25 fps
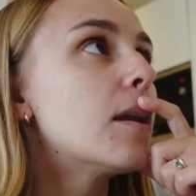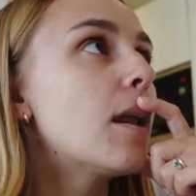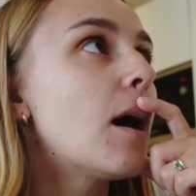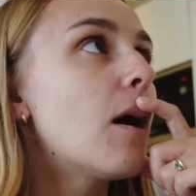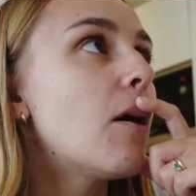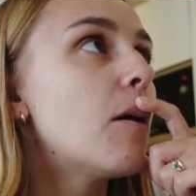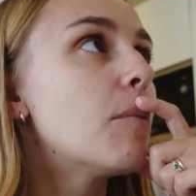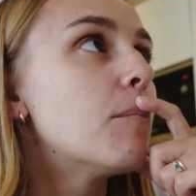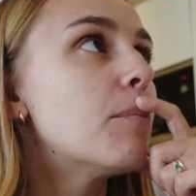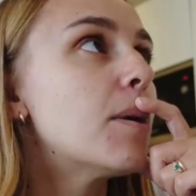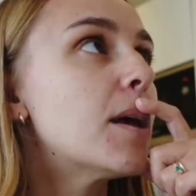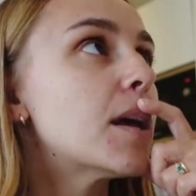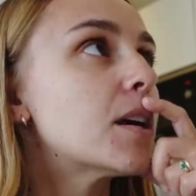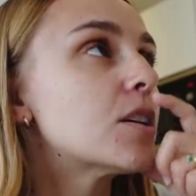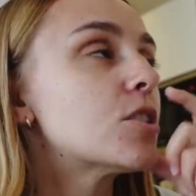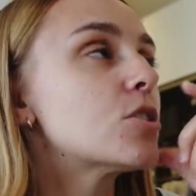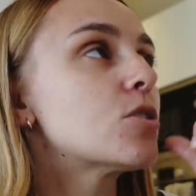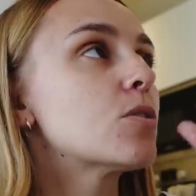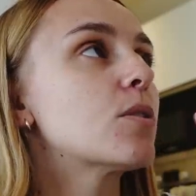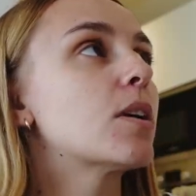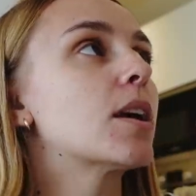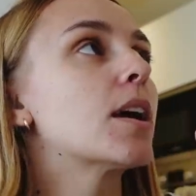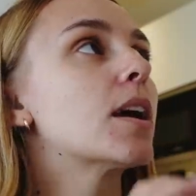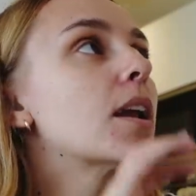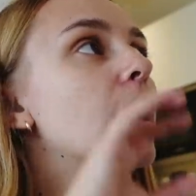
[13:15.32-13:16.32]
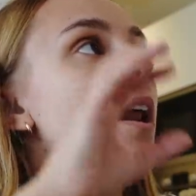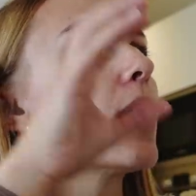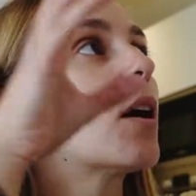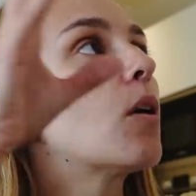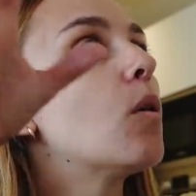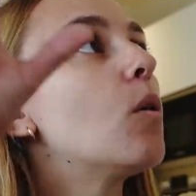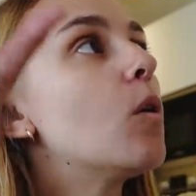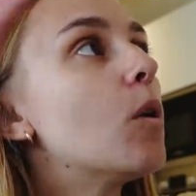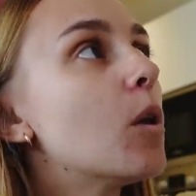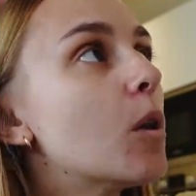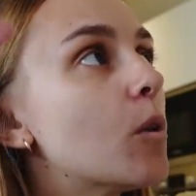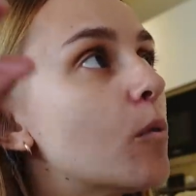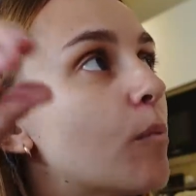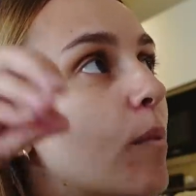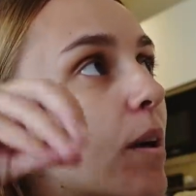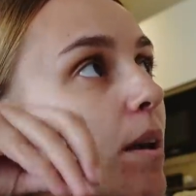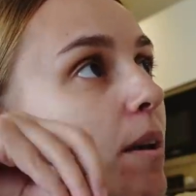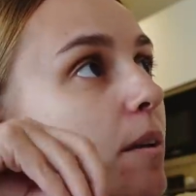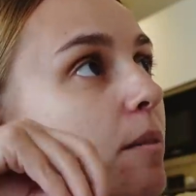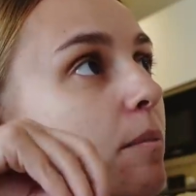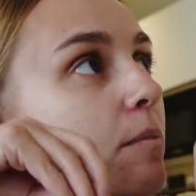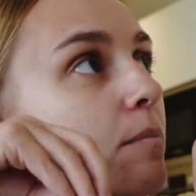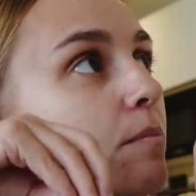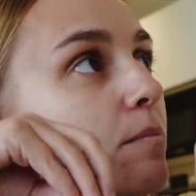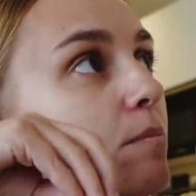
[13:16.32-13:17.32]
Now I'm picturing like all of
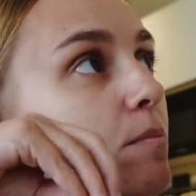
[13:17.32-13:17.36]
my